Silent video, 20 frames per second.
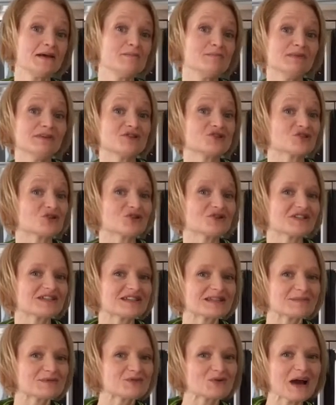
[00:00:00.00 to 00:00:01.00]
Be sure to
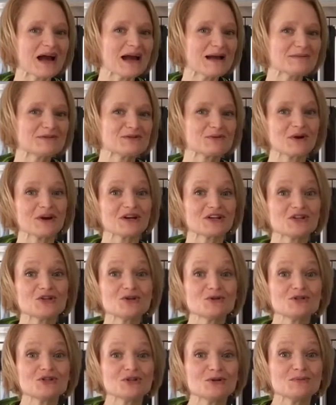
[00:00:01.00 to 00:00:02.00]
subscribe to our
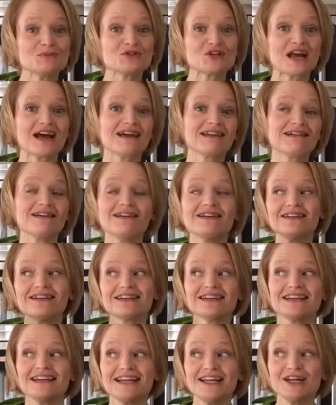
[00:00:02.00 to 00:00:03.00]
YouTube channel
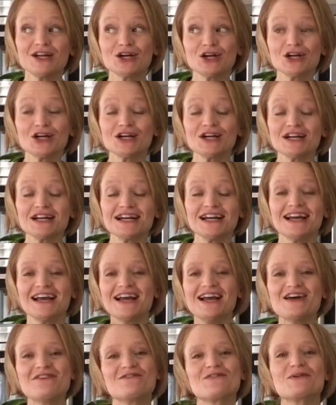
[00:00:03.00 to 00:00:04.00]
here.
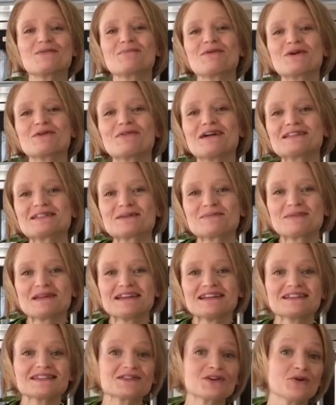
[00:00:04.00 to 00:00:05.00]
And for more
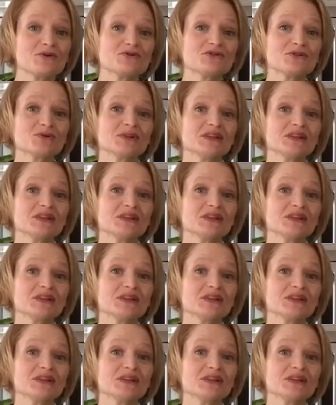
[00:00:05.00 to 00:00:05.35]
recipes, go to